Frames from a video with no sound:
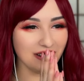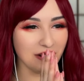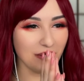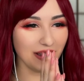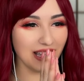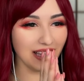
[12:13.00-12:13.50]
Oh
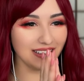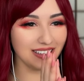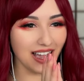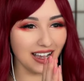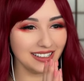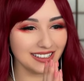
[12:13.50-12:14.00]
my God,
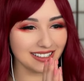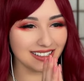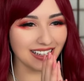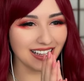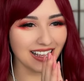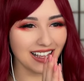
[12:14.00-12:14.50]
guys.
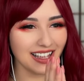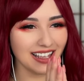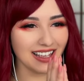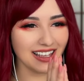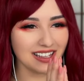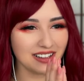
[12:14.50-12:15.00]

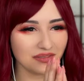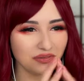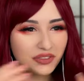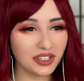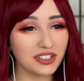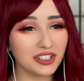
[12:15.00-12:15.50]

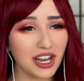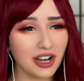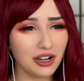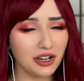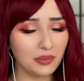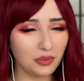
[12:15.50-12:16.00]
The
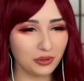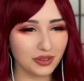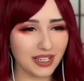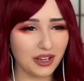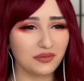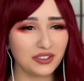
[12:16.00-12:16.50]
tables
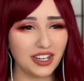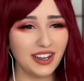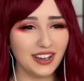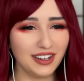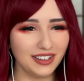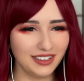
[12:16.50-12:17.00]
have
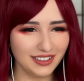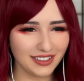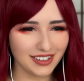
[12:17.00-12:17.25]
turned.